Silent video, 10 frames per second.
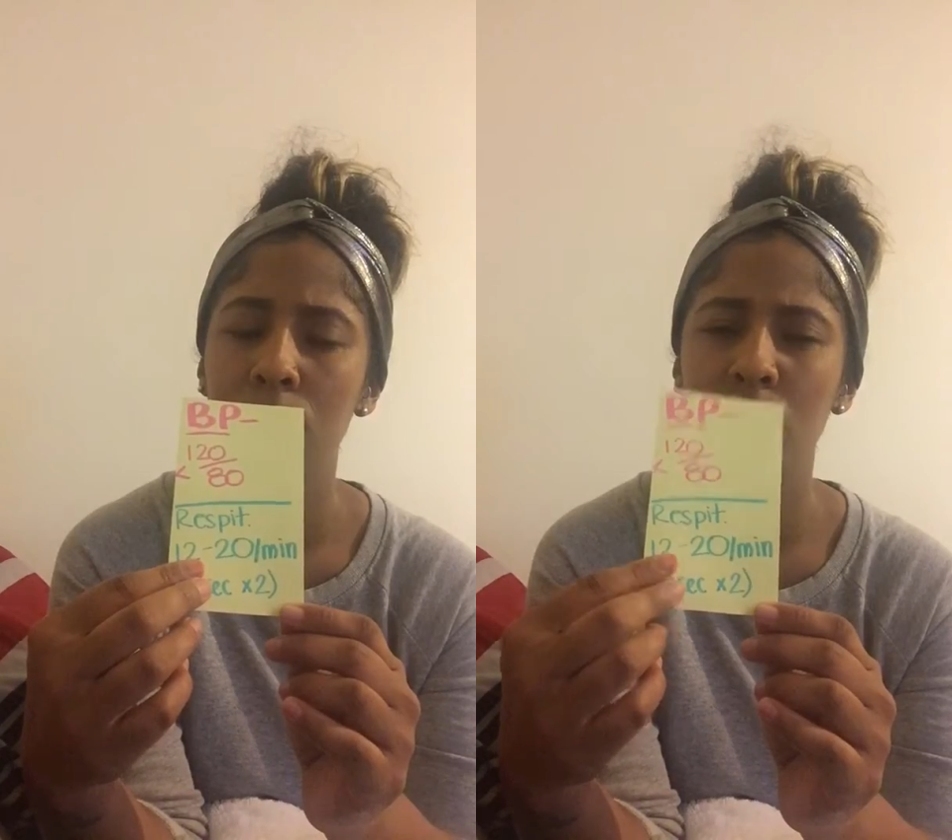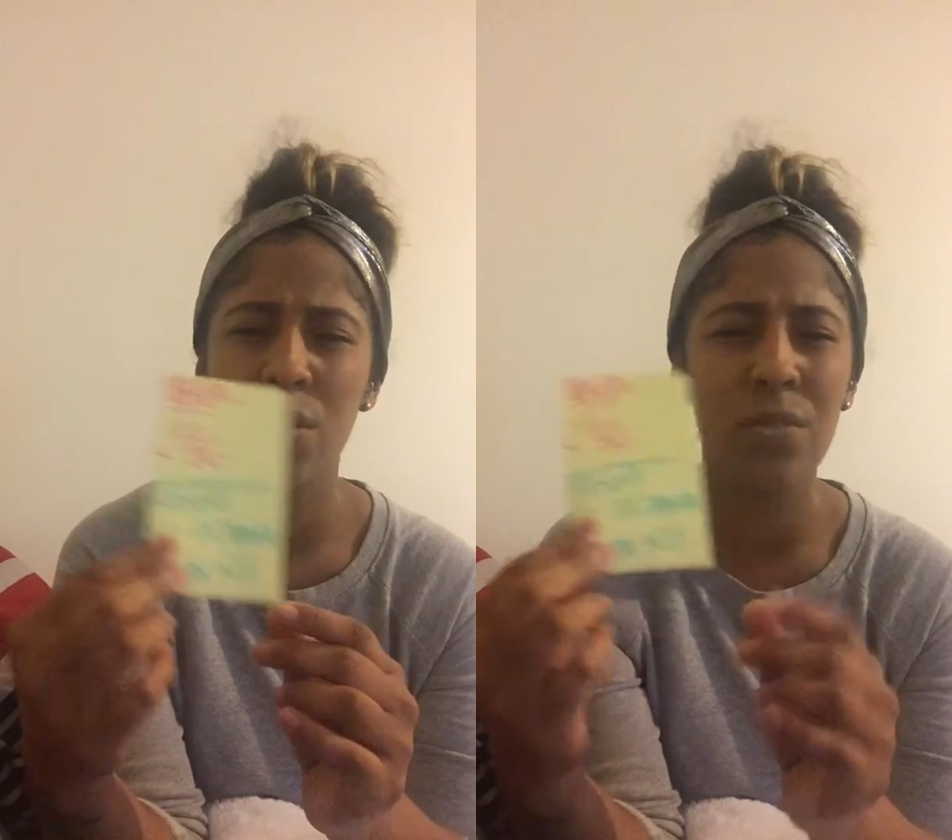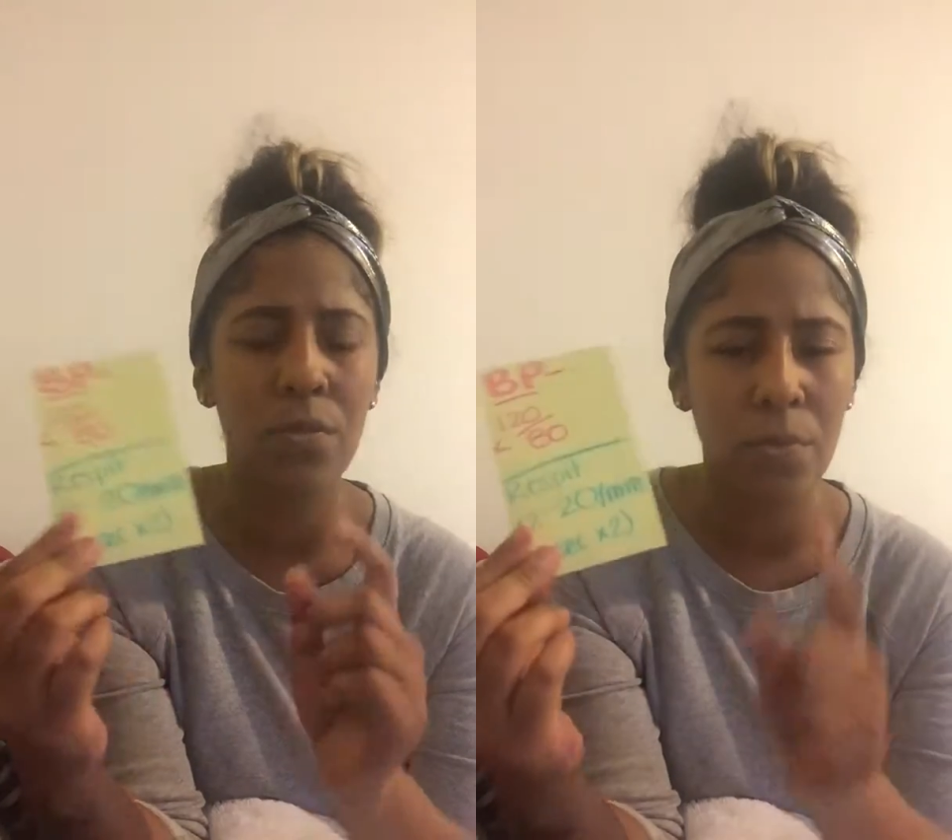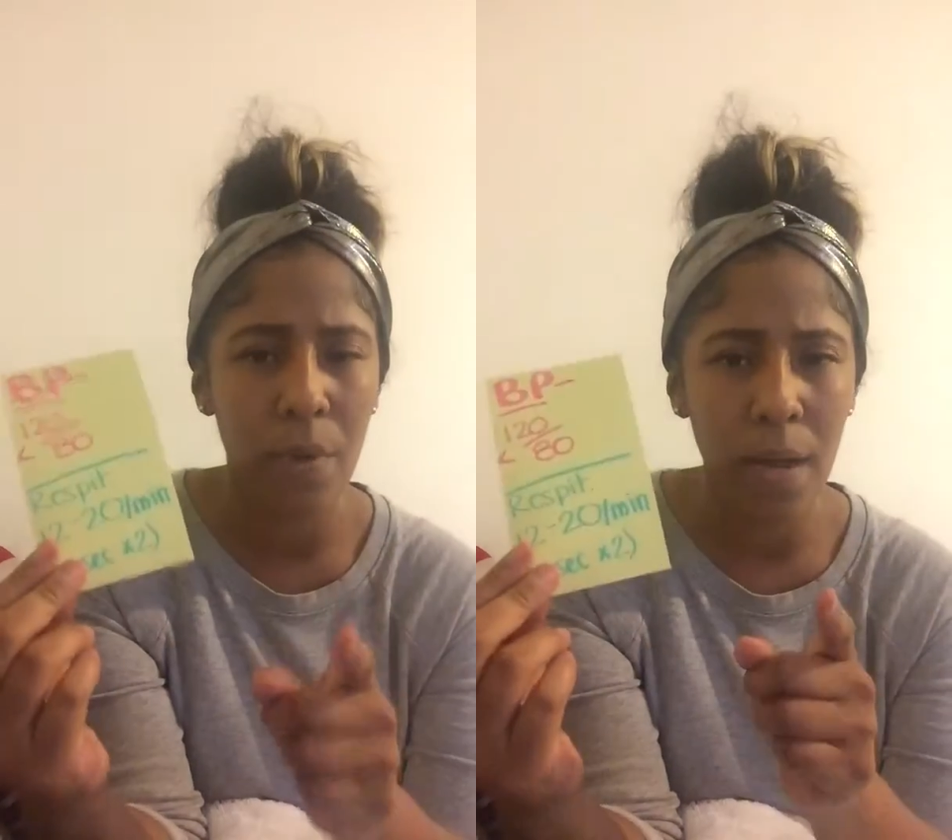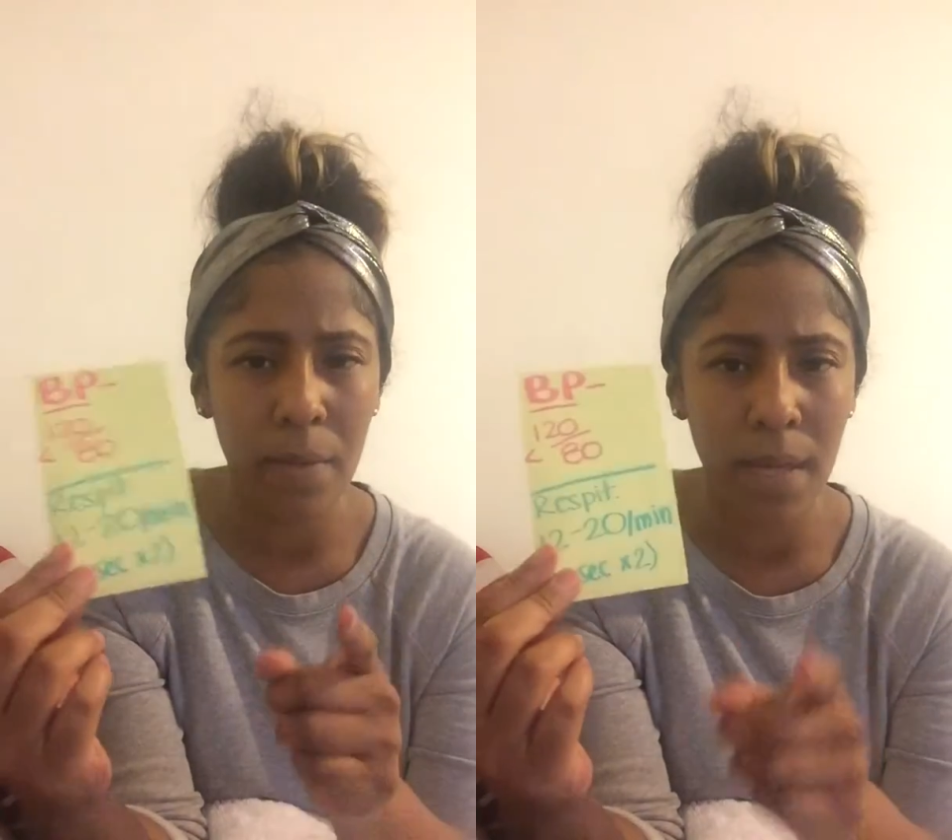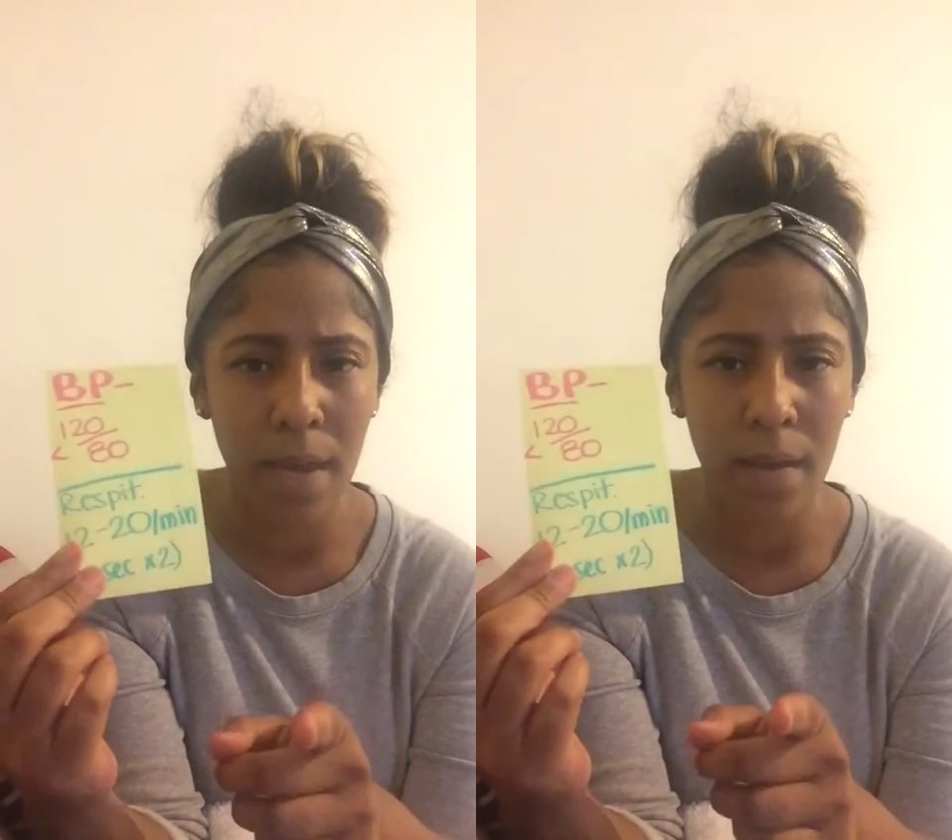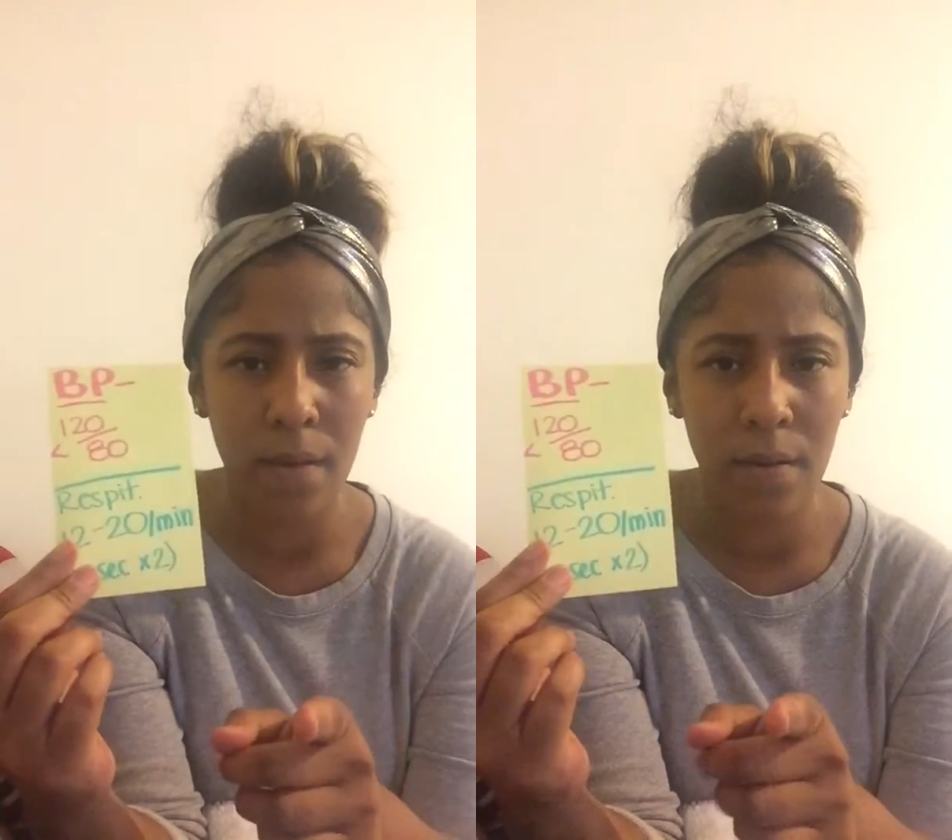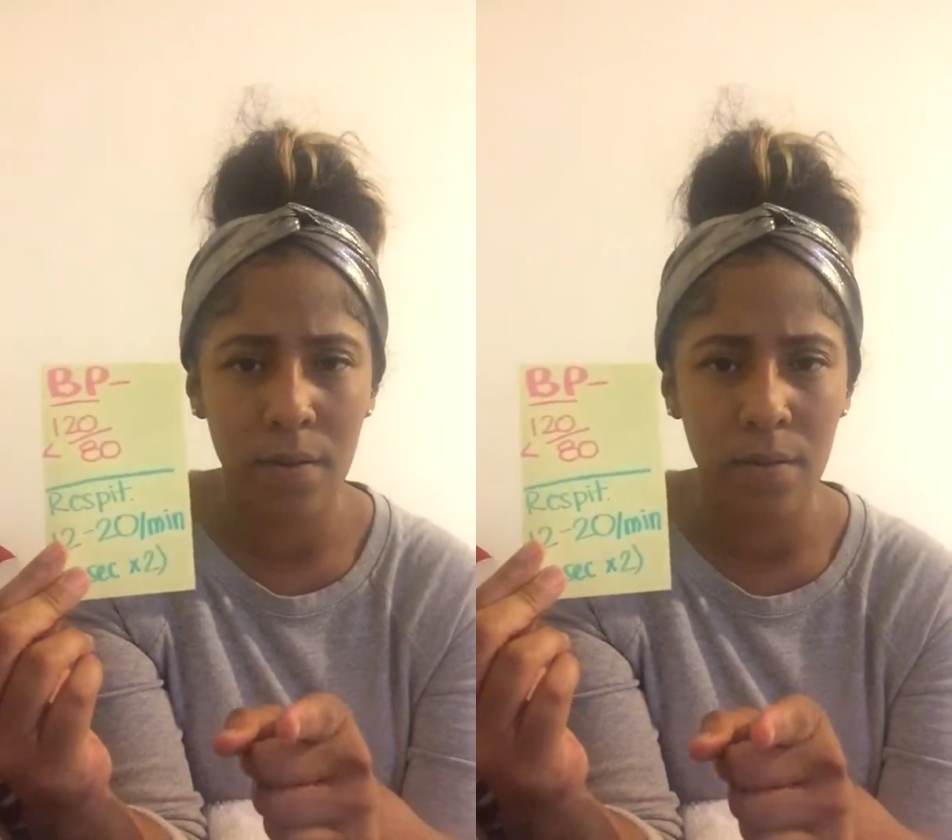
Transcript: But you probably can.